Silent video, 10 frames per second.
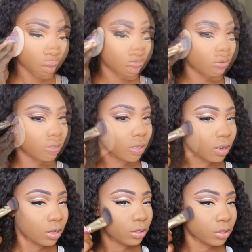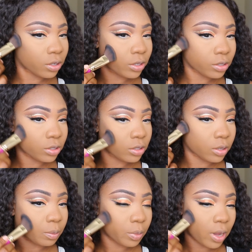I only contour
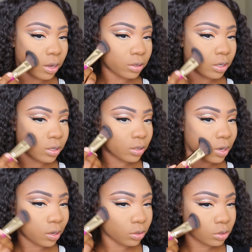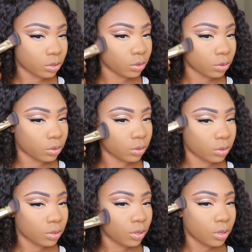using powder. I don't do
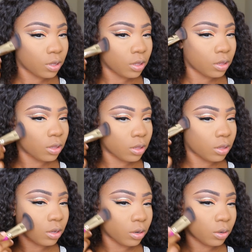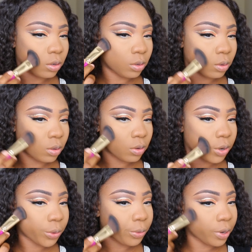the whole
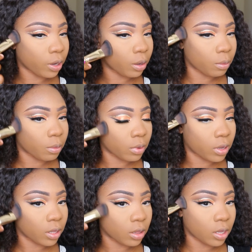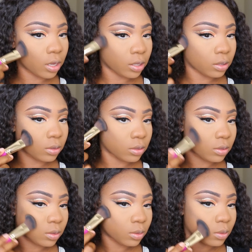cream and then
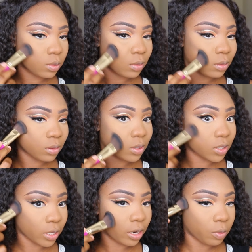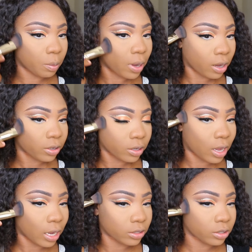set it with powder.
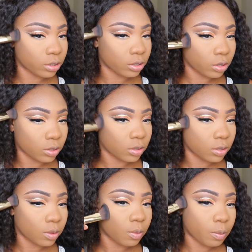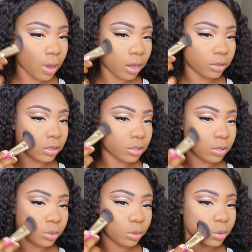I just use powder
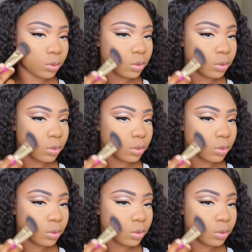to